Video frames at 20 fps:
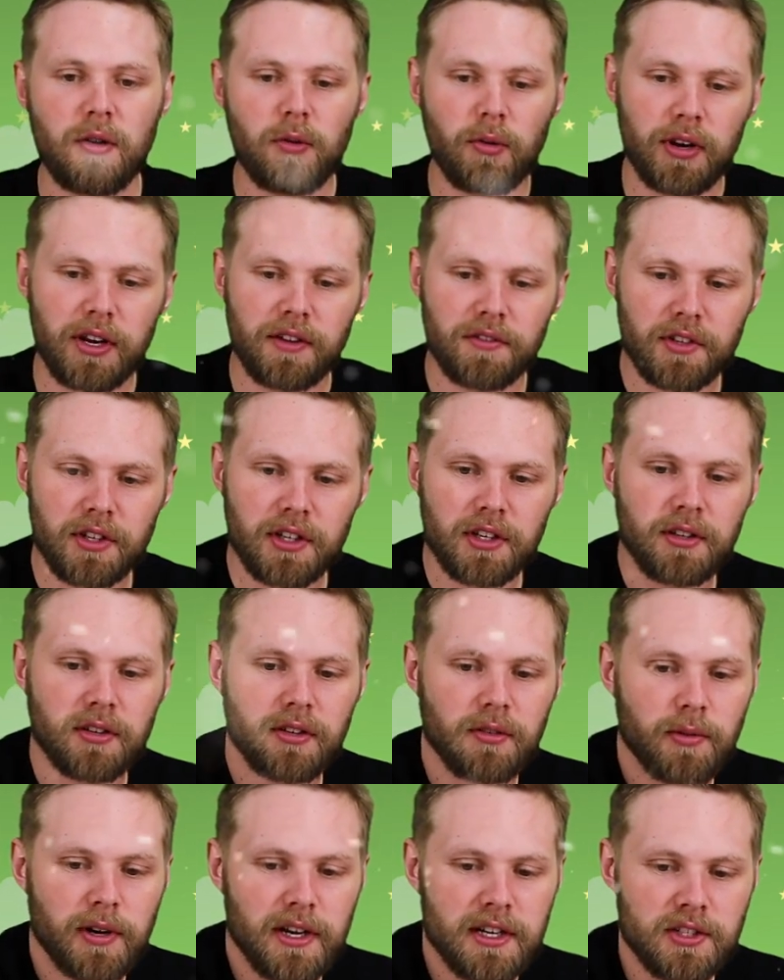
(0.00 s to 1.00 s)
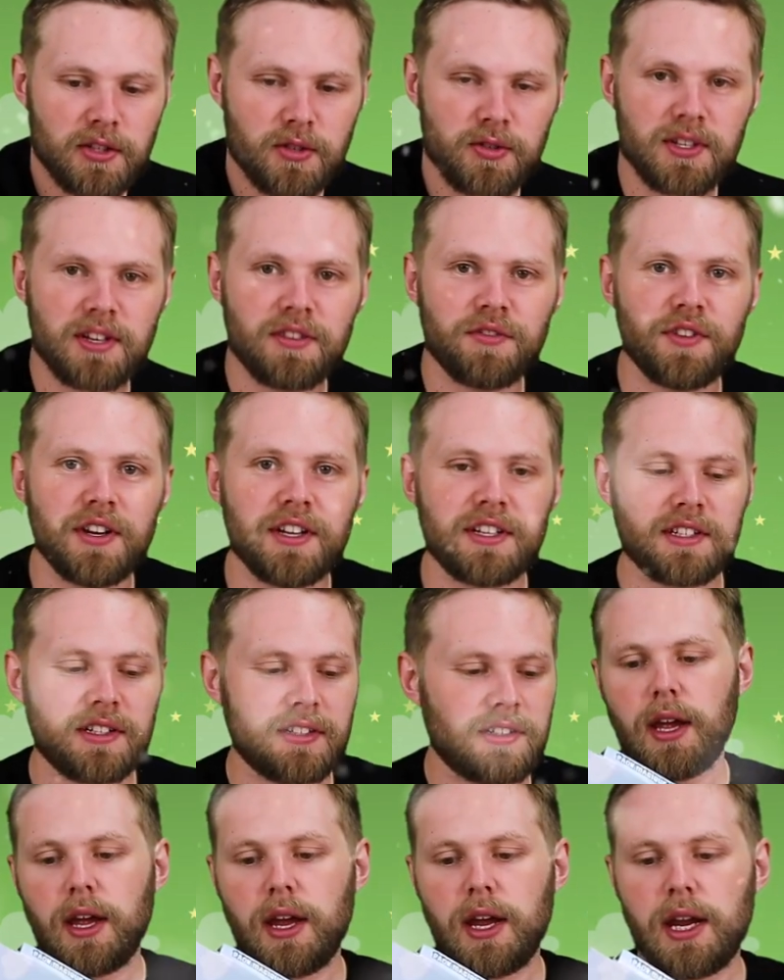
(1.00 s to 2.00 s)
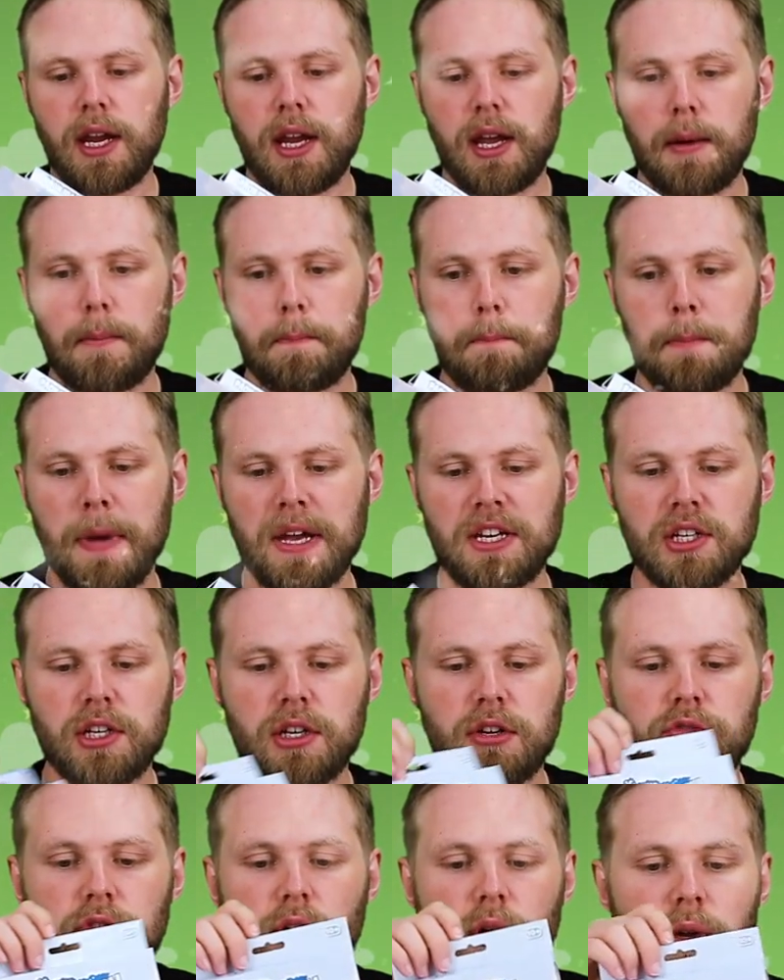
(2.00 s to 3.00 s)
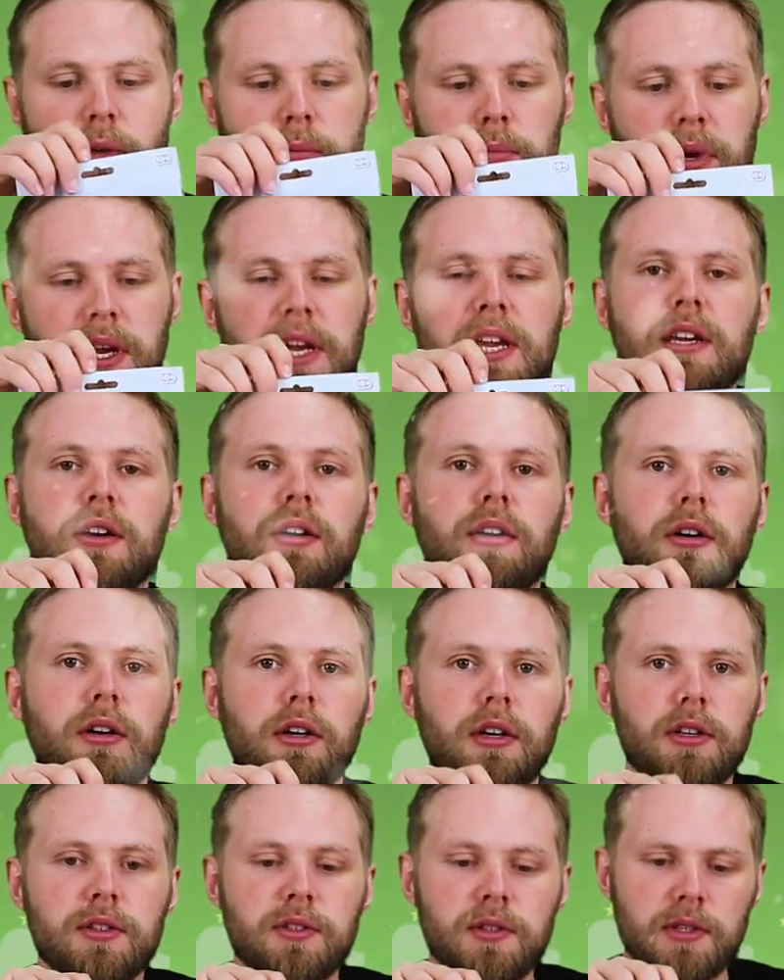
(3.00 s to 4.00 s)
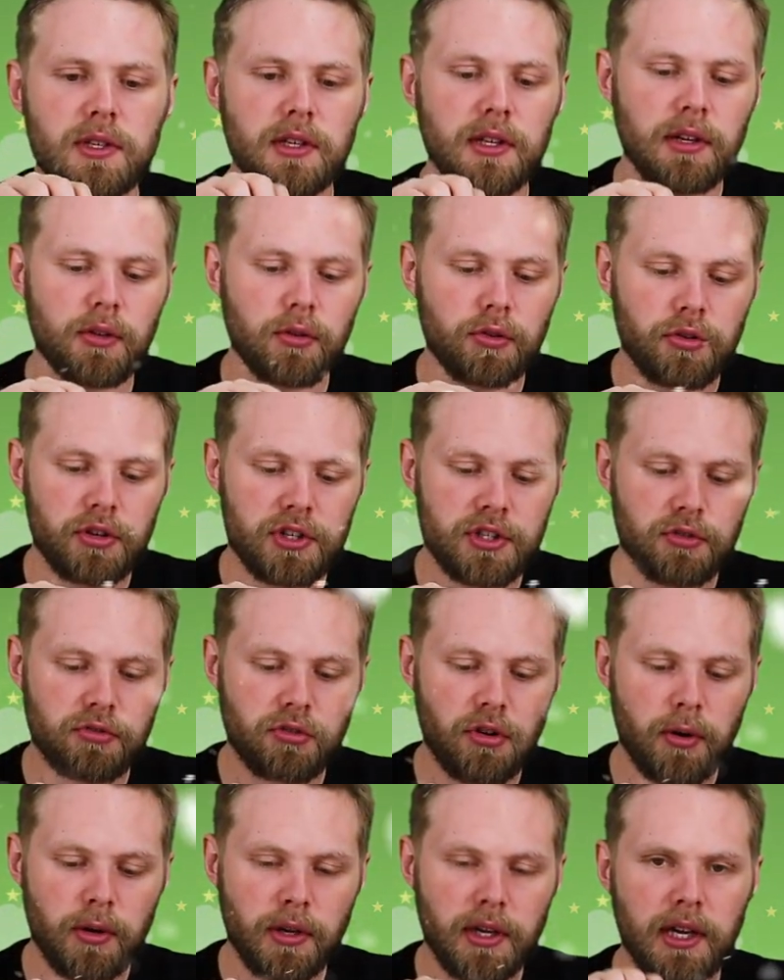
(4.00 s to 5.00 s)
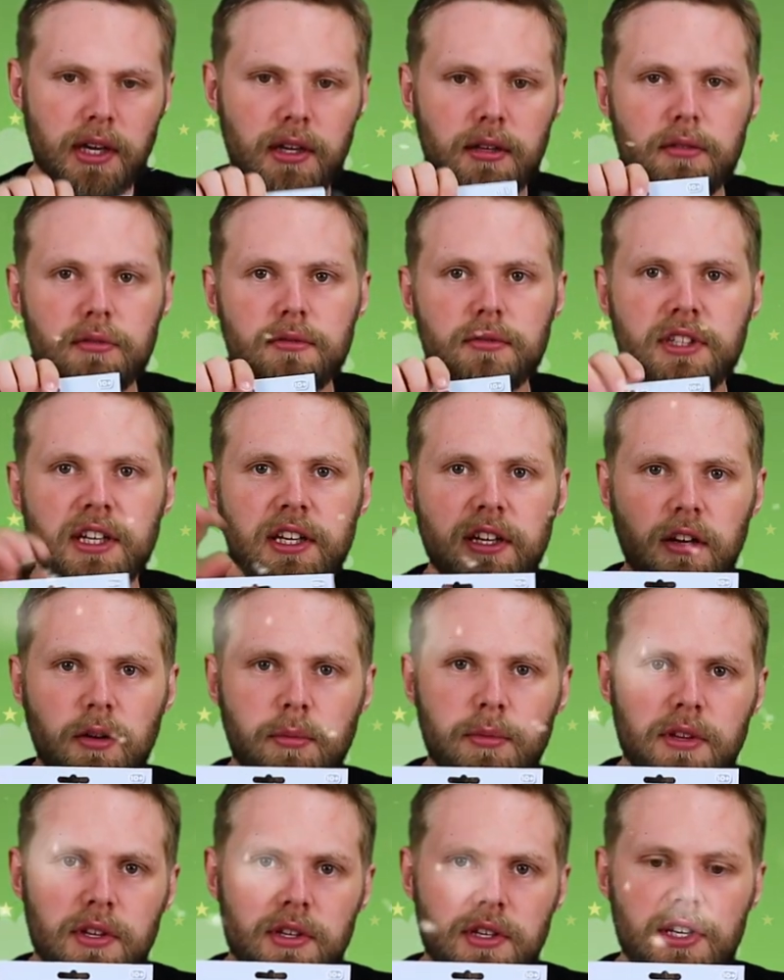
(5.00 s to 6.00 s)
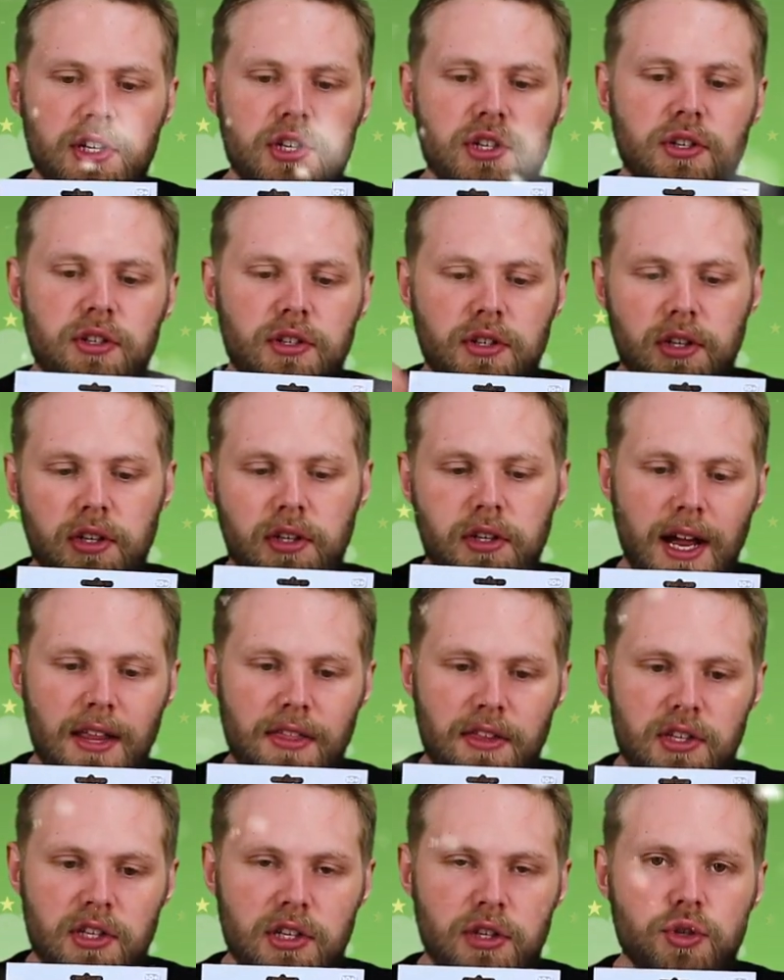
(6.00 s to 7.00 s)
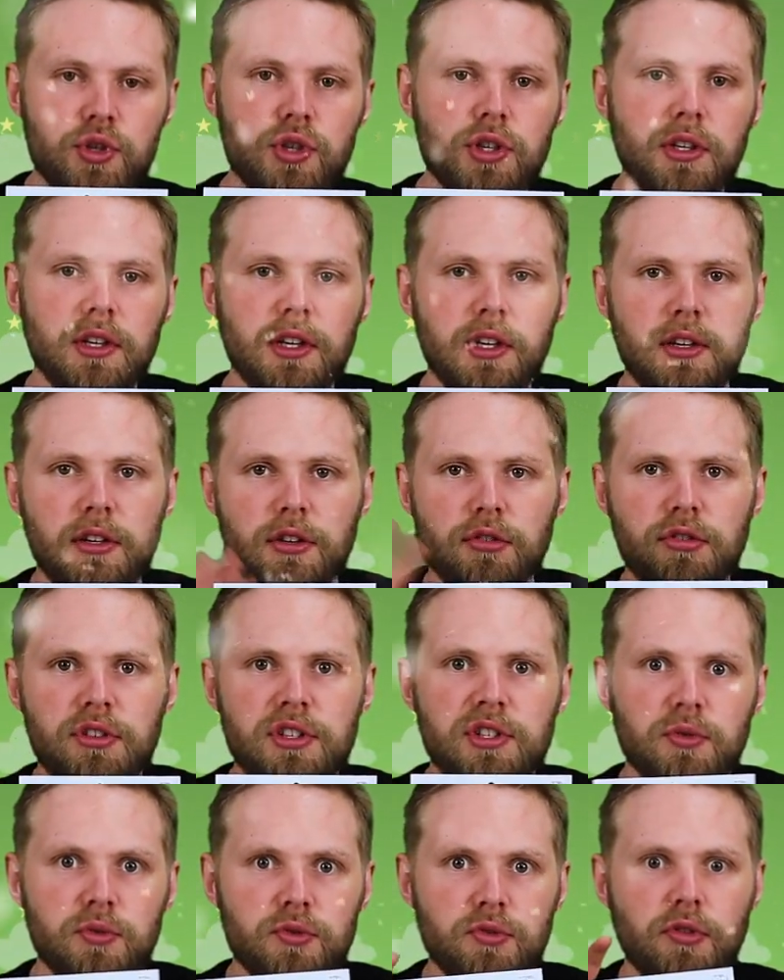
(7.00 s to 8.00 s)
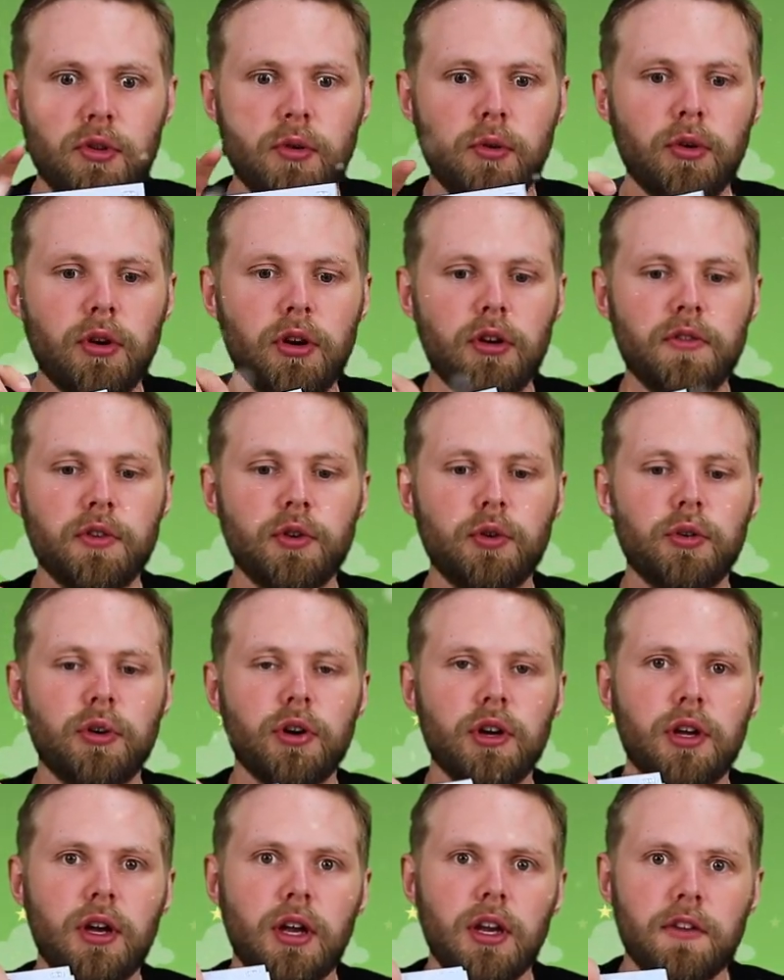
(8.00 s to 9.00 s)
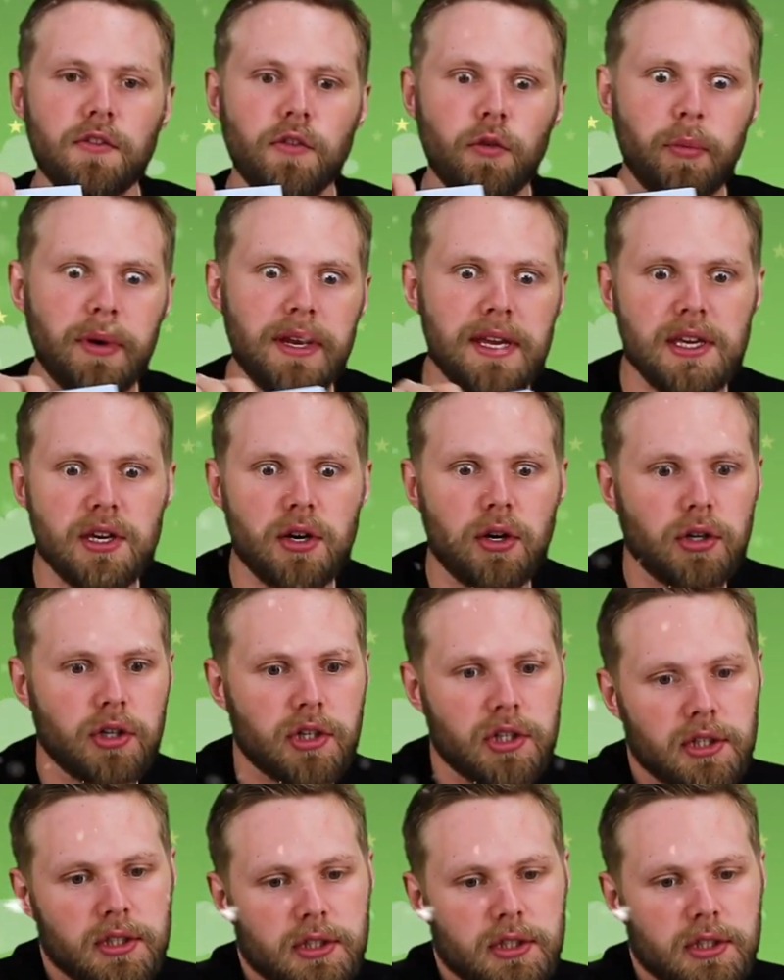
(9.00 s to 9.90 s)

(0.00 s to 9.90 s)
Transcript: Whatever ways you see fit. A magic growing peacock. So there's a little crystal growing kit. Set it up in the dish and add the solution and crystals grow all over your colourful peacock.